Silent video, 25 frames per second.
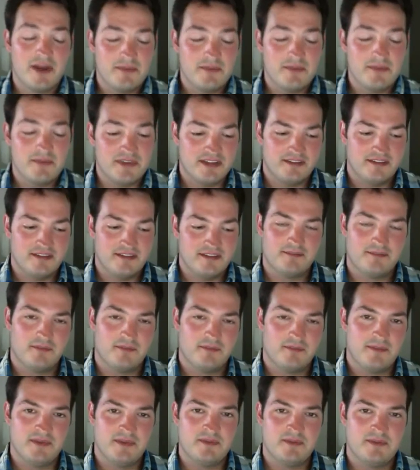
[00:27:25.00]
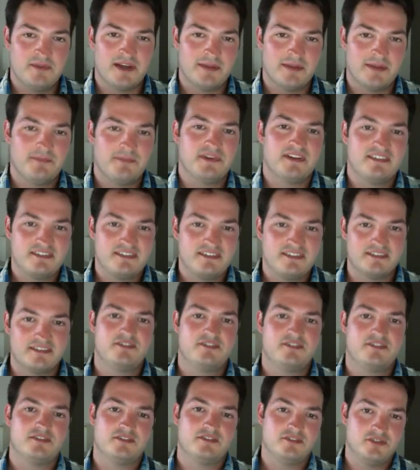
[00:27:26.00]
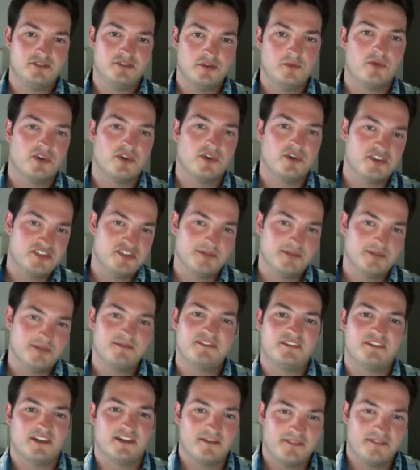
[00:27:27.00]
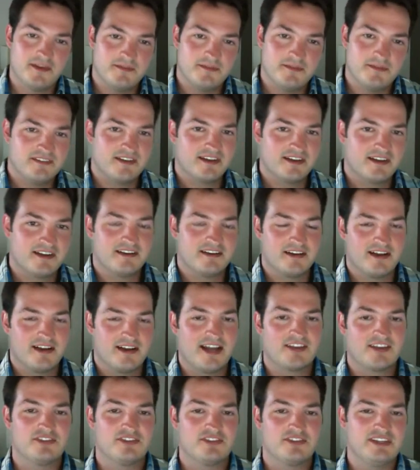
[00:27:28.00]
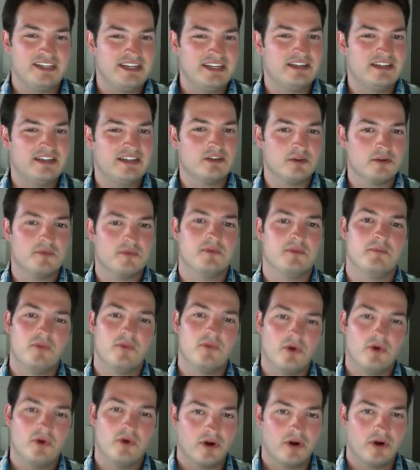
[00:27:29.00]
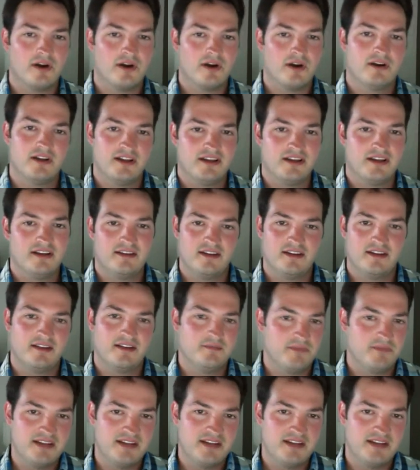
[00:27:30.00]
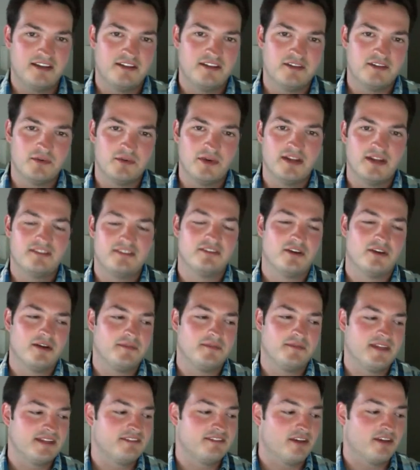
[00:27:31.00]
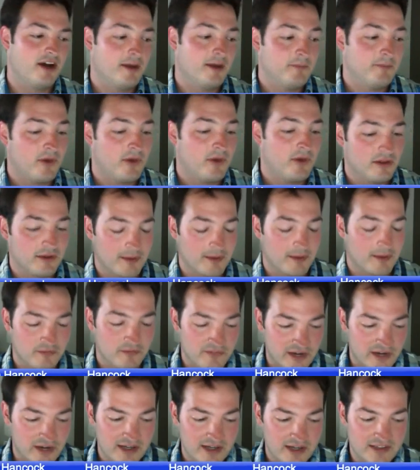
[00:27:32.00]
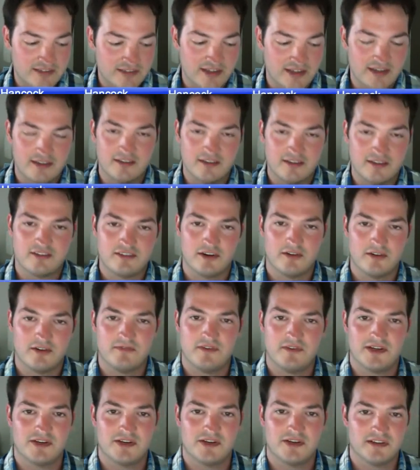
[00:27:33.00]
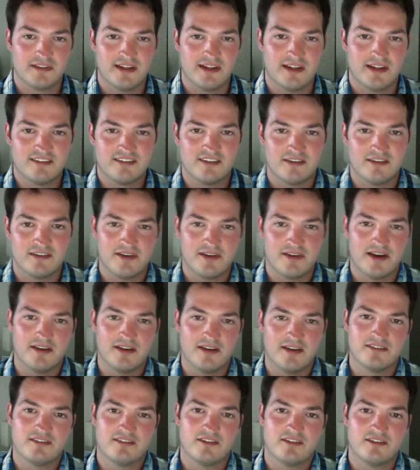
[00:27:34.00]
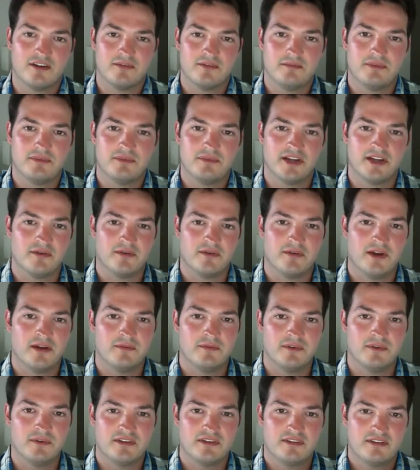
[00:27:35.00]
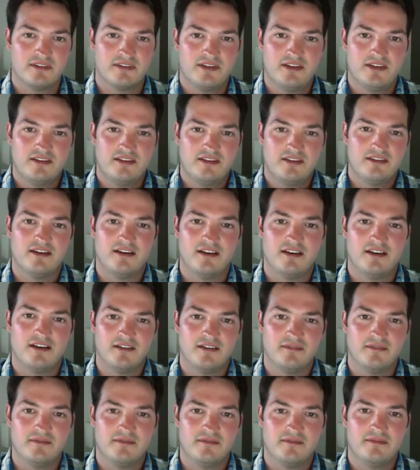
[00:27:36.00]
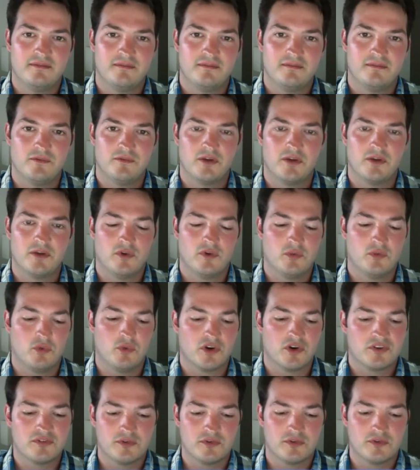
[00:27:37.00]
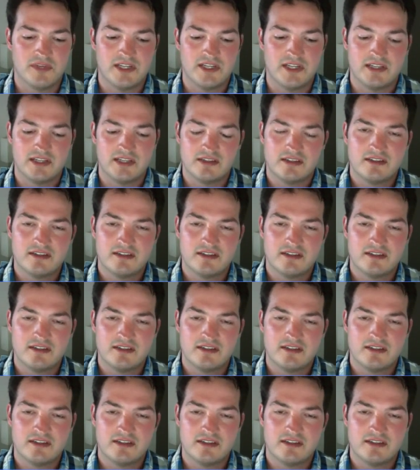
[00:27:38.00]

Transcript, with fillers: be that might be my impetus to, to do more gym stuff. That means I can actually eat a little bit more and and maintain the weight. So that's I'm all I'm very excited to start figuring that stuff out and start playing around with uh, what what works for me.